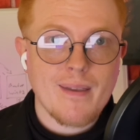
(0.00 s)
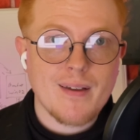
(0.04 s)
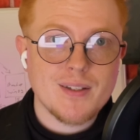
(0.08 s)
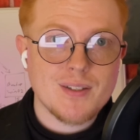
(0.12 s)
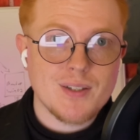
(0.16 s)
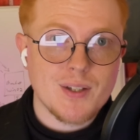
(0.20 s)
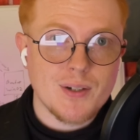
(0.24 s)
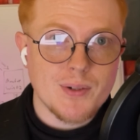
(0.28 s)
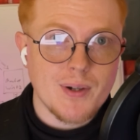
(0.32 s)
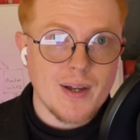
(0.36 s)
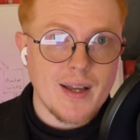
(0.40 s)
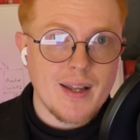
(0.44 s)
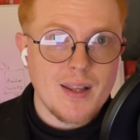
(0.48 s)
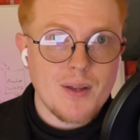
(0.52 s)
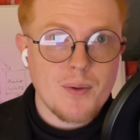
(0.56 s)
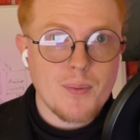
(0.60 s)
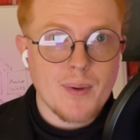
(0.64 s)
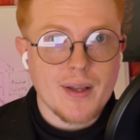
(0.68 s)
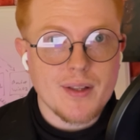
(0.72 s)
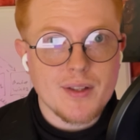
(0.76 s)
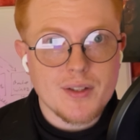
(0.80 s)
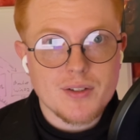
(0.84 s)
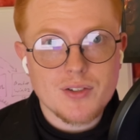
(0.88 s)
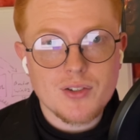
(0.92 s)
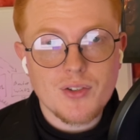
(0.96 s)
So
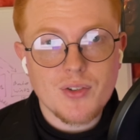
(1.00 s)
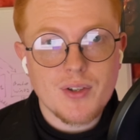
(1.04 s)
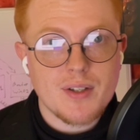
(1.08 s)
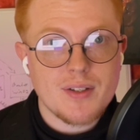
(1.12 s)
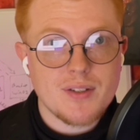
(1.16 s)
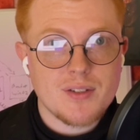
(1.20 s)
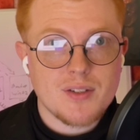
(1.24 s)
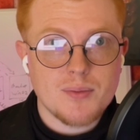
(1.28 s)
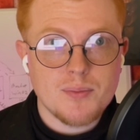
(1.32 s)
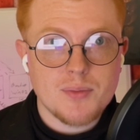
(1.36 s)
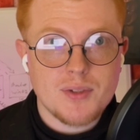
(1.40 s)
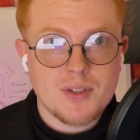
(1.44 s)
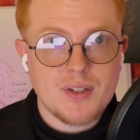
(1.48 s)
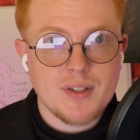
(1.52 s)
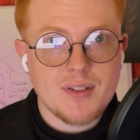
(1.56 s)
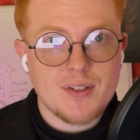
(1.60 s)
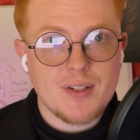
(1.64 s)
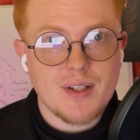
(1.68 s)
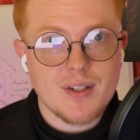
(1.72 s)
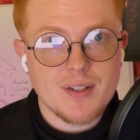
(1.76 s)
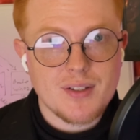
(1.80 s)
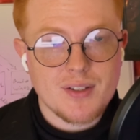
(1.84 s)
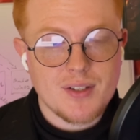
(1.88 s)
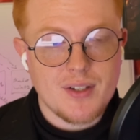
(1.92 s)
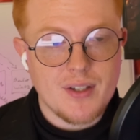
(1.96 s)
anyway, let's look at some
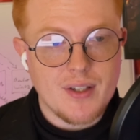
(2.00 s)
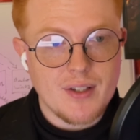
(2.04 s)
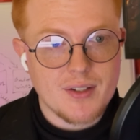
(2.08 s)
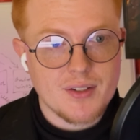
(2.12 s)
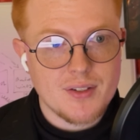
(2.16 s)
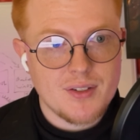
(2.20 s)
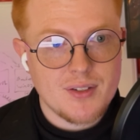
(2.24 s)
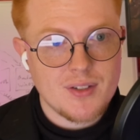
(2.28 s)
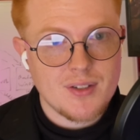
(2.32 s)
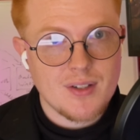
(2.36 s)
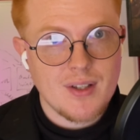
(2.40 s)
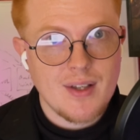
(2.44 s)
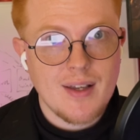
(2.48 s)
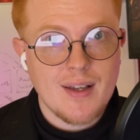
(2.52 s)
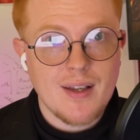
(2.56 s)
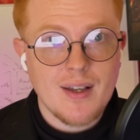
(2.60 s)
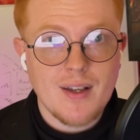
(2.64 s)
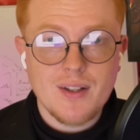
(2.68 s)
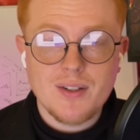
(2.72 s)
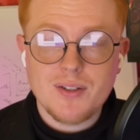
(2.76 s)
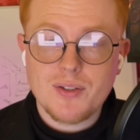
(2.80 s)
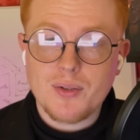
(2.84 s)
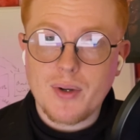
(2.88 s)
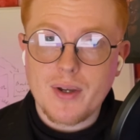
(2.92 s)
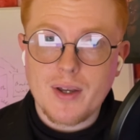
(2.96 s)
statistics.
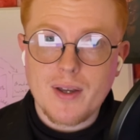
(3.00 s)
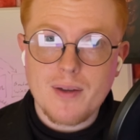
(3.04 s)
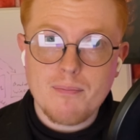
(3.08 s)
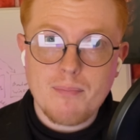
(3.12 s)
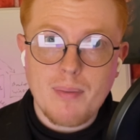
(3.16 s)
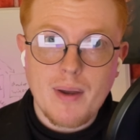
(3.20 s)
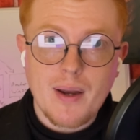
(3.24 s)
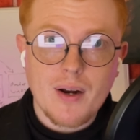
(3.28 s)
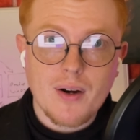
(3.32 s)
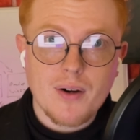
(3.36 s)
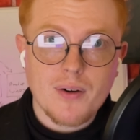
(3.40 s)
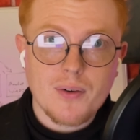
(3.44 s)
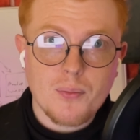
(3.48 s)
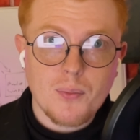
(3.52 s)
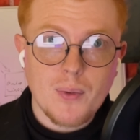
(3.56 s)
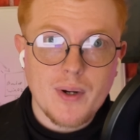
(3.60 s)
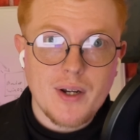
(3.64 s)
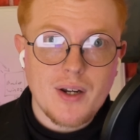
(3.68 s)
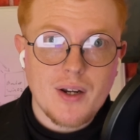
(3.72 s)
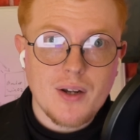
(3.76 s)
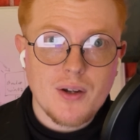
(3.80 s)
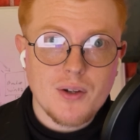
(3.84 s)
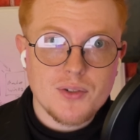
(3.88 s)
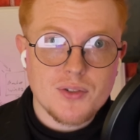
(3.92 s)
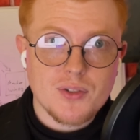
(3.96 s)
So I compared
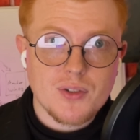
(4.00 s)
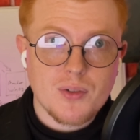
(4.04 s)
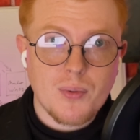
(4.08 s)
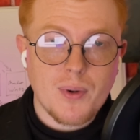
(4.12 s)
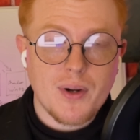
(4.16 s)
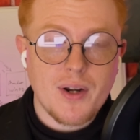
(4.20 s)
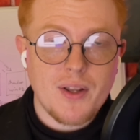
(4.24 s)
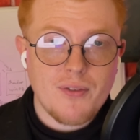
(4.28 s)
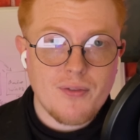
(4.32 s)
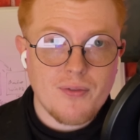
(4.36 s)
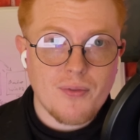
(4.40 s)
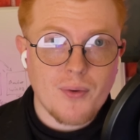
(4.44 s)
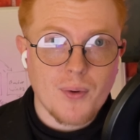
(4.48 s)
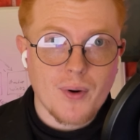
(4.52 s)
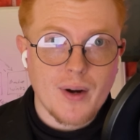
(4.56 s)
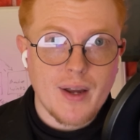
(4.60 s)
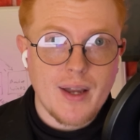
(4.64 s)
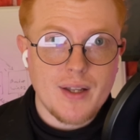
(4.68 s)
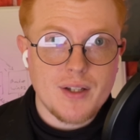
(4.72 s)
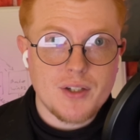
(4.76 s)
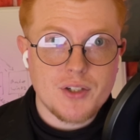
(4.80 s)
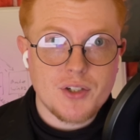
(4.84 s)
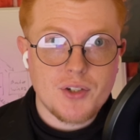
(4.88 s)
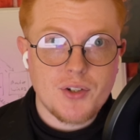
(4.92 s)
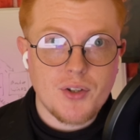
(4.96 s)
Windows
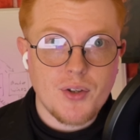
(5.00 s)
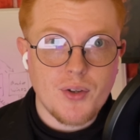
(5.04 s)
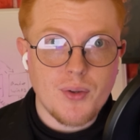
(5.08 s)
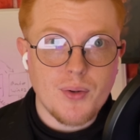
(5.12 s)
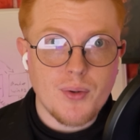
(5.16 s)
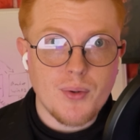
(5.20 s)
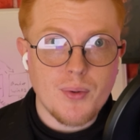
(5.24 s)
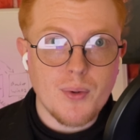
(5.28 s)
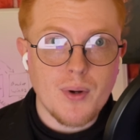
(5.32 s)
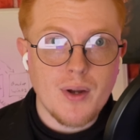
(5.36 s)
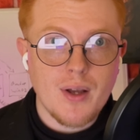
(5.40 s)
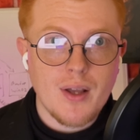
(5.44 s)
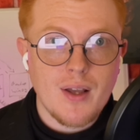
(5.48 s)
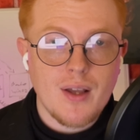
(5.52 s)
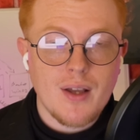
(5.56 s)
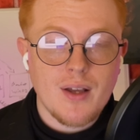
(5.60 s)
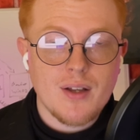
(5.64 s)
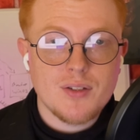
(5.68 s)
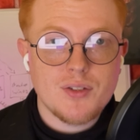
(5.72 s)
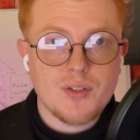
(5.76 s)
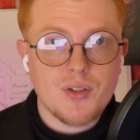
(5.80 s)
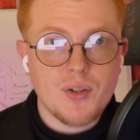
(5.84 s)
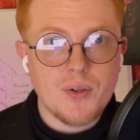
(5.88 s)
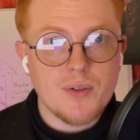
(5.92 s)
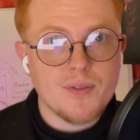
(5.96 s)
24H2
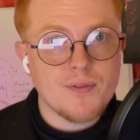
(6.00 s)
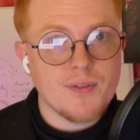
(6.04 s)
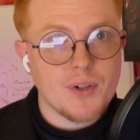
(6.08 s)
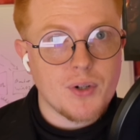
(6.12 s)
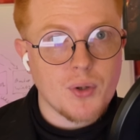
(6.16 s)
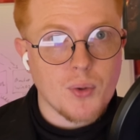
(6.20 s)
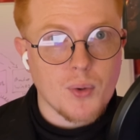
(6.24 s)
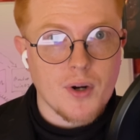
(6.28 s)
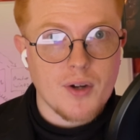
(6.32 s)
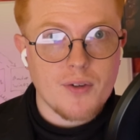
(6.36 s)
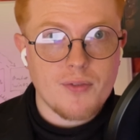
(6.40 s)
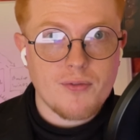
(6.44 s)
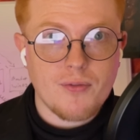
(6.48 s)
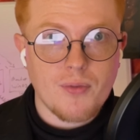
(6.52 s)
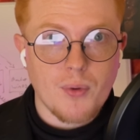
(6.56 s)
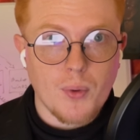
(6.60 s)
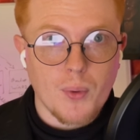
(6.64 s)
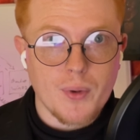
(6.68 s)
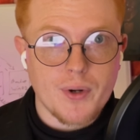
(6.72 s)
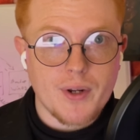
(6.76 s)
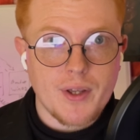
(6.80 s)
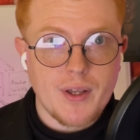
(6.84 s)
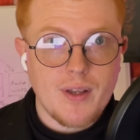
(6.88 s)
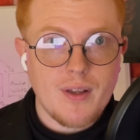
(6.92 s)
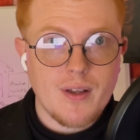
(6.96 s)
to Fedora
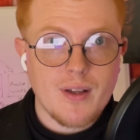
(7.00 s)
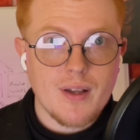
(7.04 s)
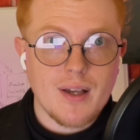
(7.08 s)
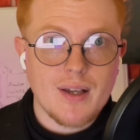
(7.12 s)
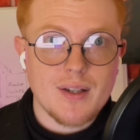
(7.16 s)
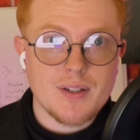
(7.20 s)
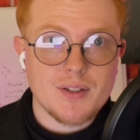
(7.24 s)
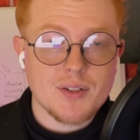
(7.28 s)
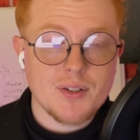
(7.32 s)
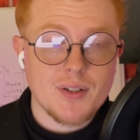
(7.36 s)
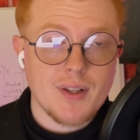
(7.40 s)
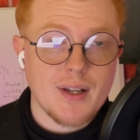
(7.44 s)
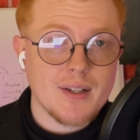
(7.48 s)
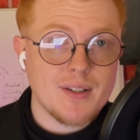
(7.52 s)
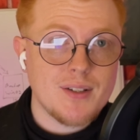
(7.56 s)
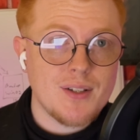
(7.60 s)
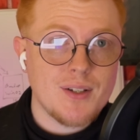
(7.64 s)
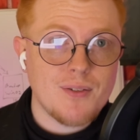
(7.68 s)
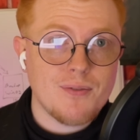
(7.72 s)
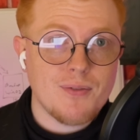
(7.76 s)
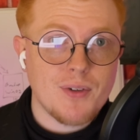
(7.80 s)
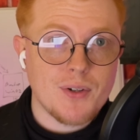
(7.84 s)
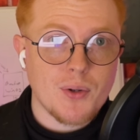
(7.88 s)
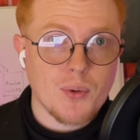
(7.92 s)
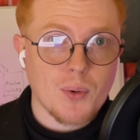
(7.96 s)
40. I
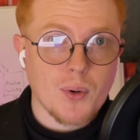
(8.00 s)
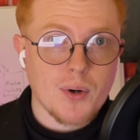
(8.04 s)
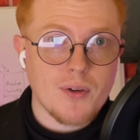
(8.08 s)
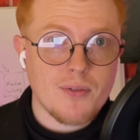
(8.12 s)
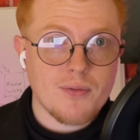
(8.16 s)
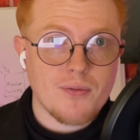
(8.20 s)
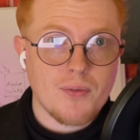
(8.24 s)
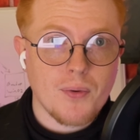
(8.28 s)
selected Fedora